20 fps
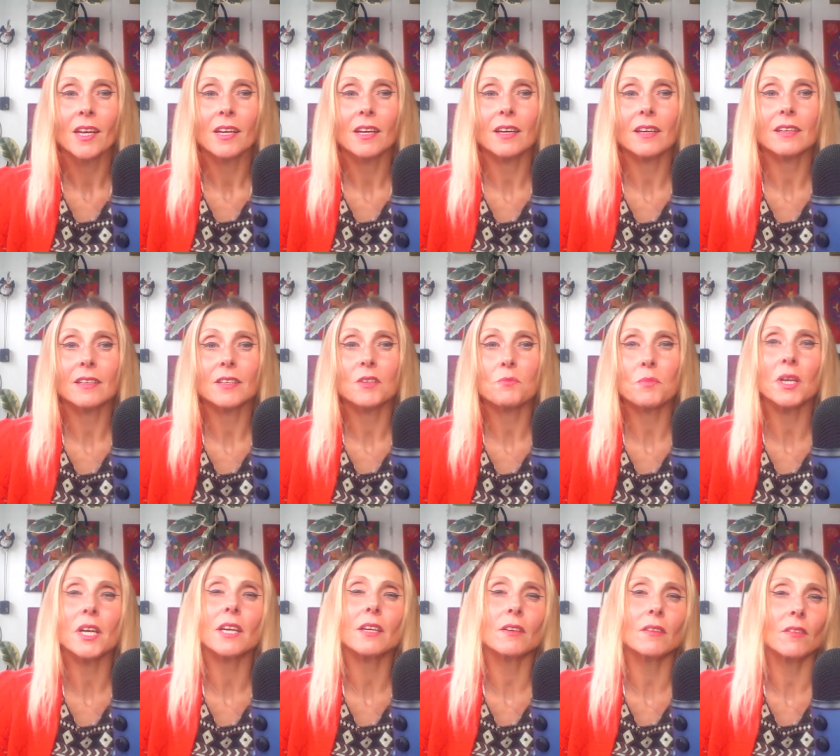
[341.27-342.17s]
uh,
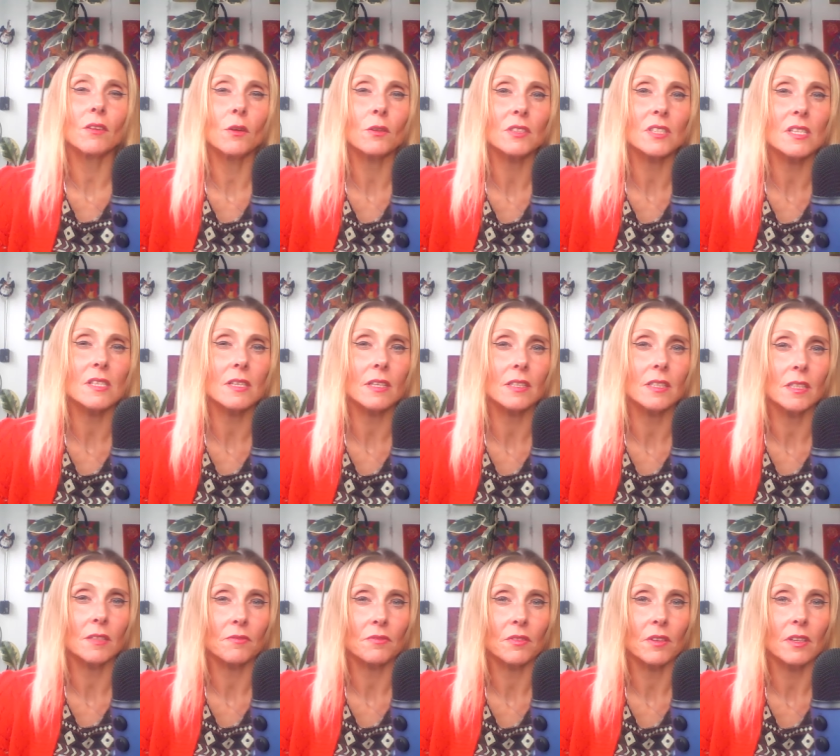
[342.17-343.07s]
but I could notice the
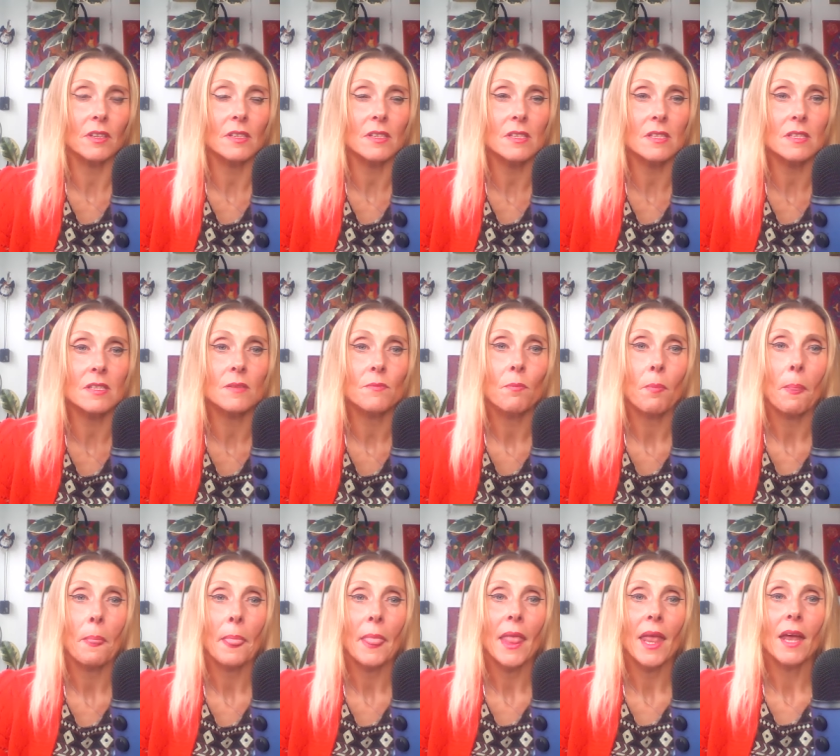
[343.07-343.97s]
difference.
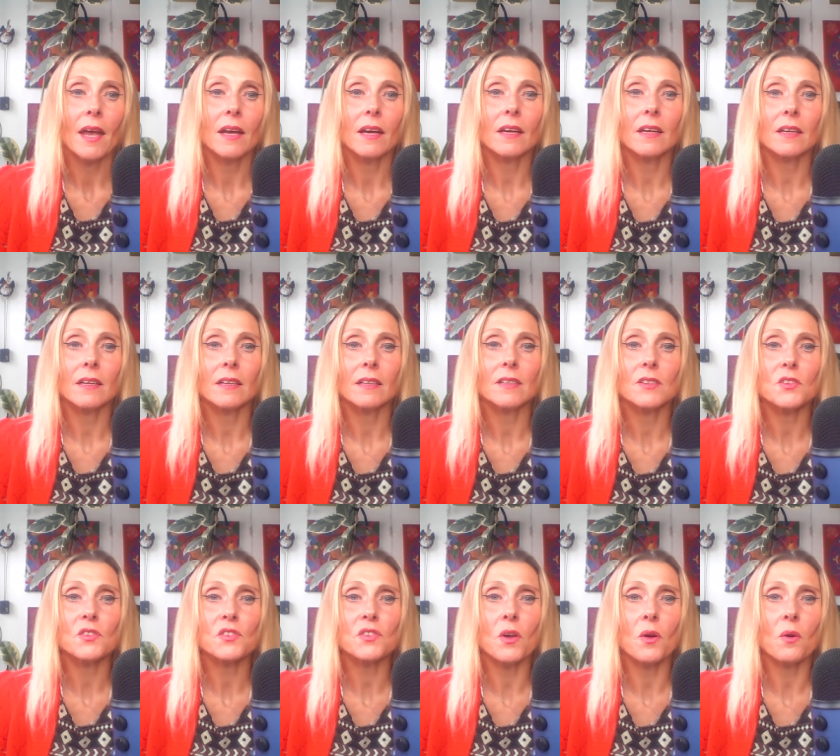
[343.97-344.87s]
Uh,
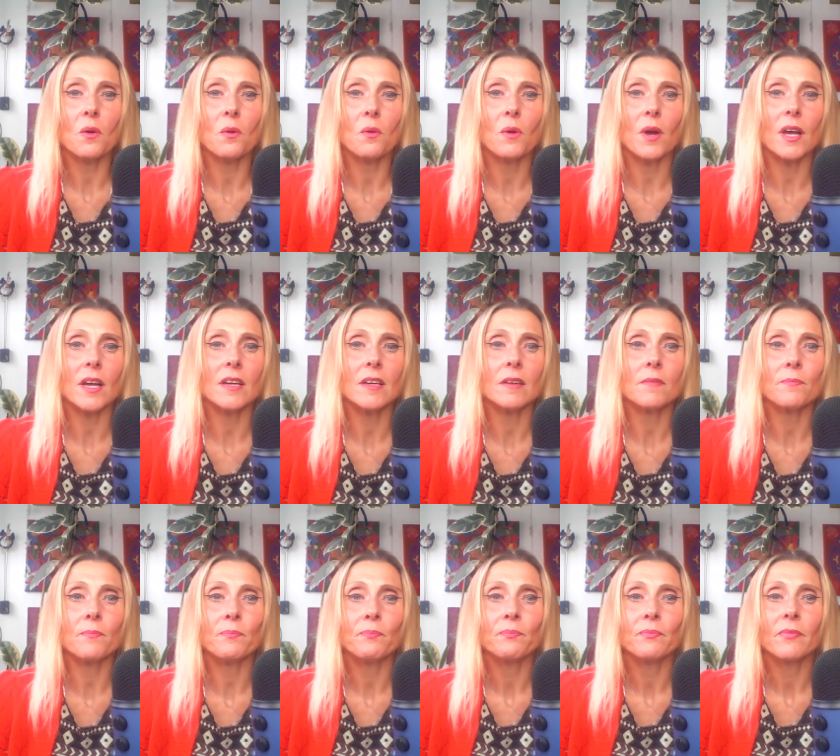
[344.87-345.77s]
so,
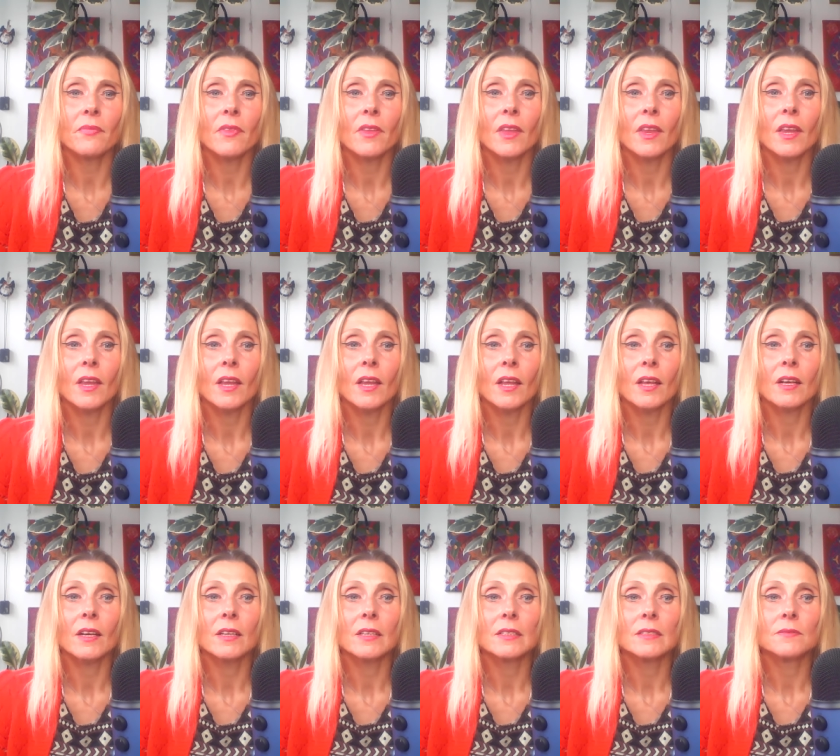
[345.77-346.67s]
um,
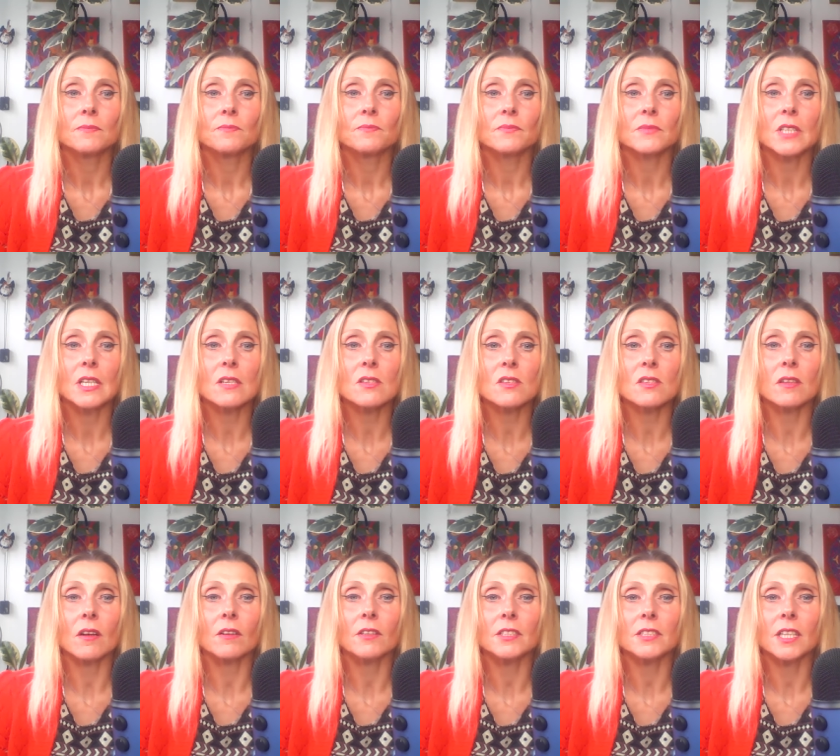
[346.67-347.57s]
uh,
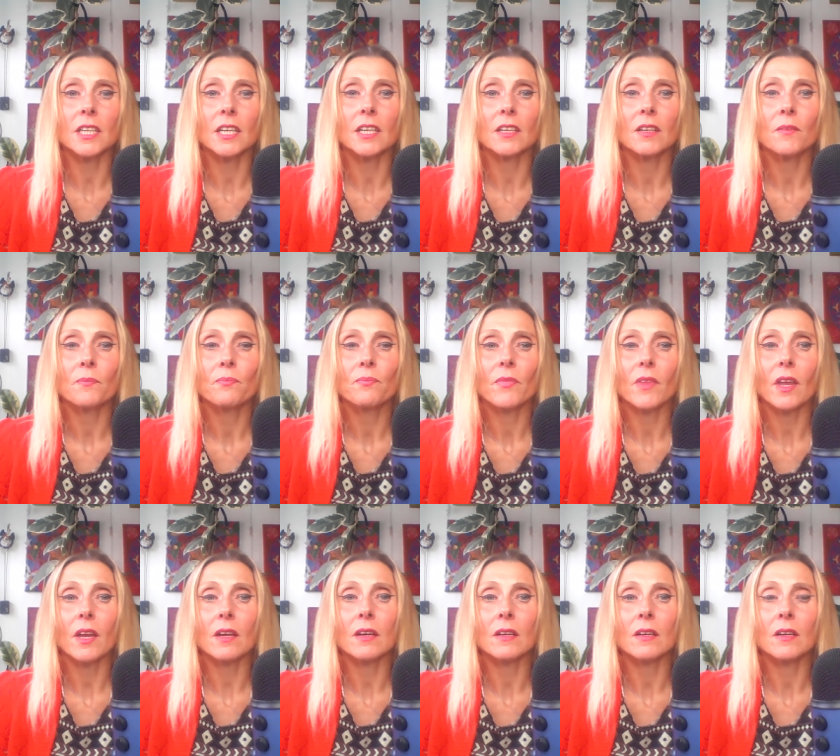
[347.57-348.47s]
starting
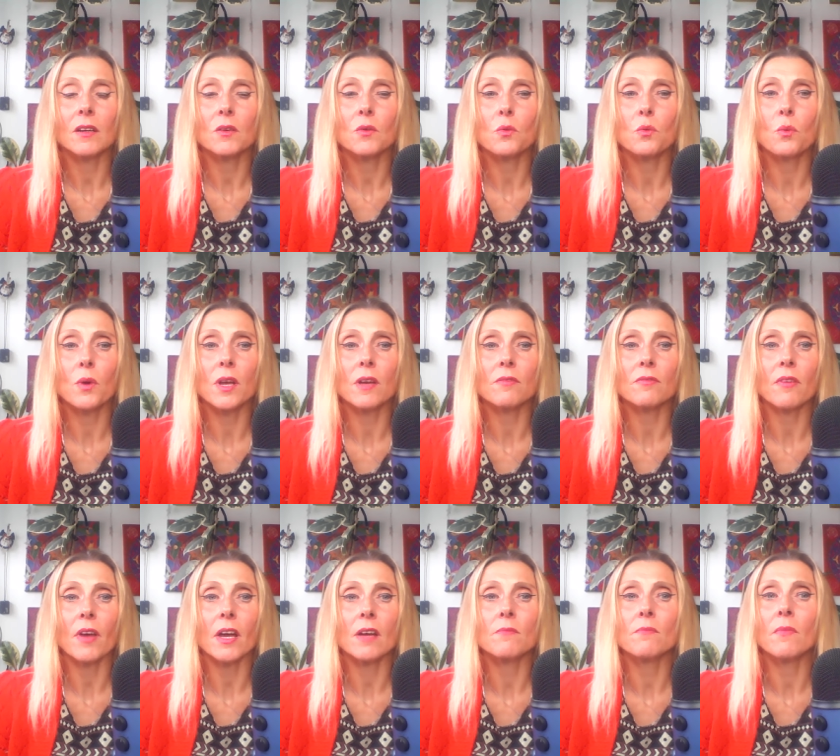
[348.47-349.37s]
uh, with
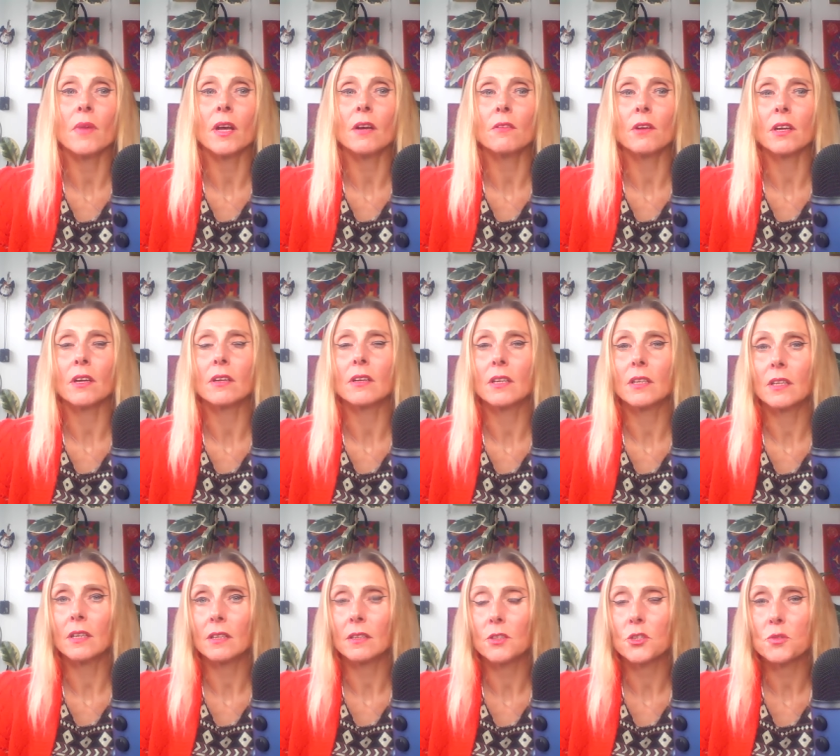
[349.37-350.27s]
American and
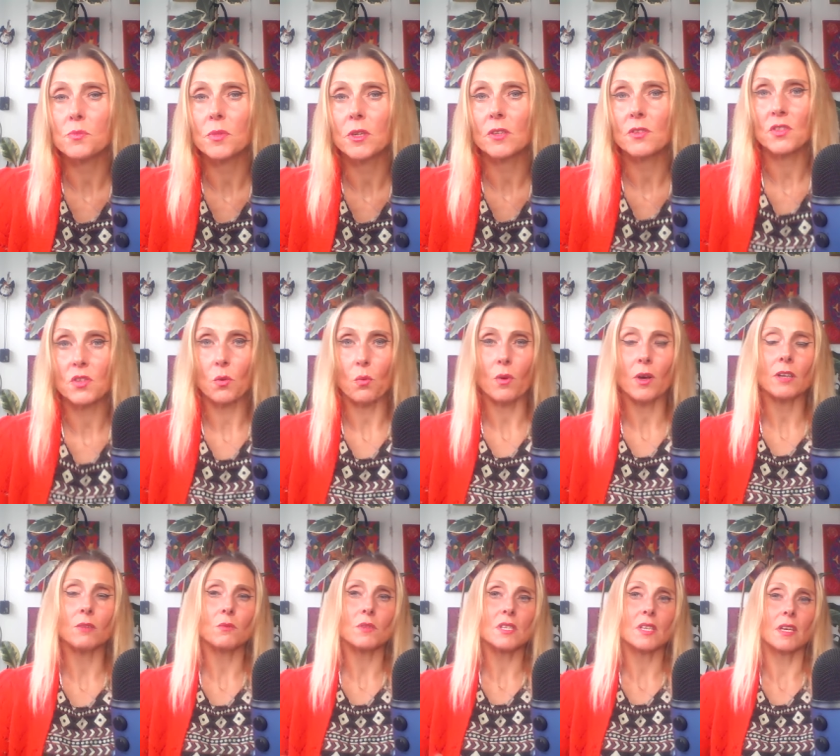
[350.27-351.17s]
English beer, so
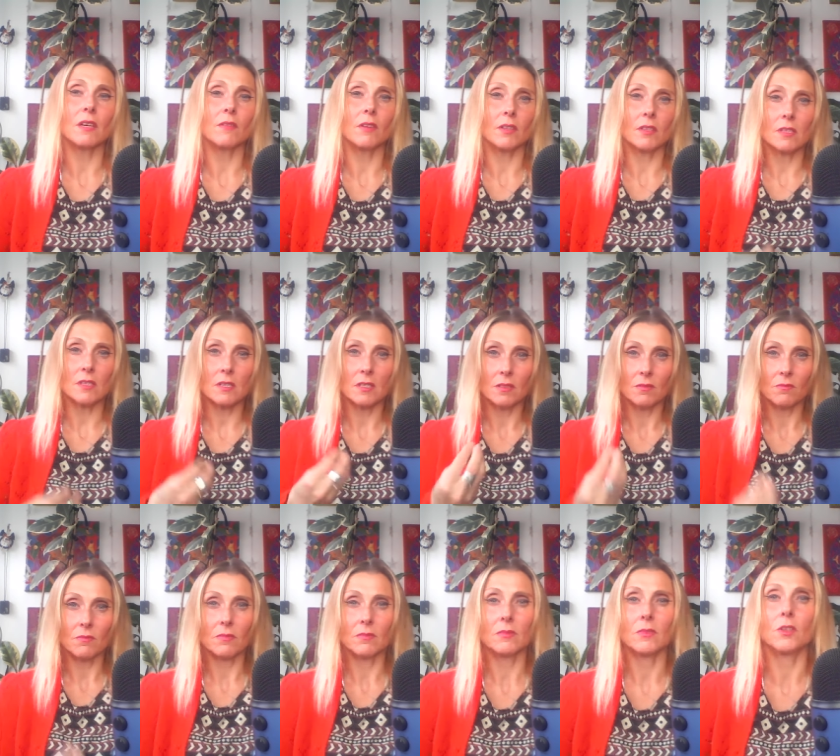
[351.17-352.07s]
one was given this
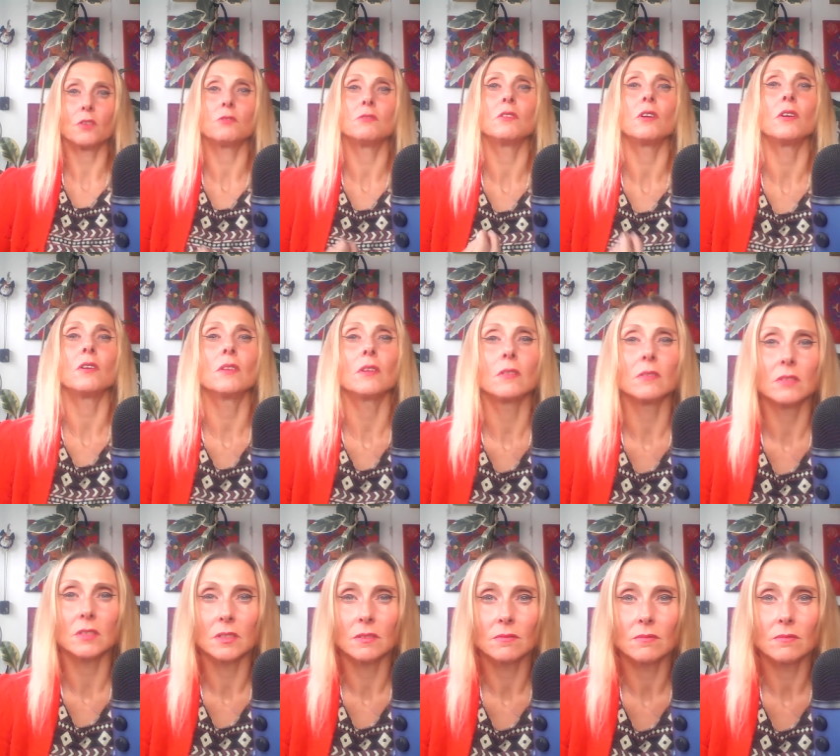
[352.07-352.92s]
royal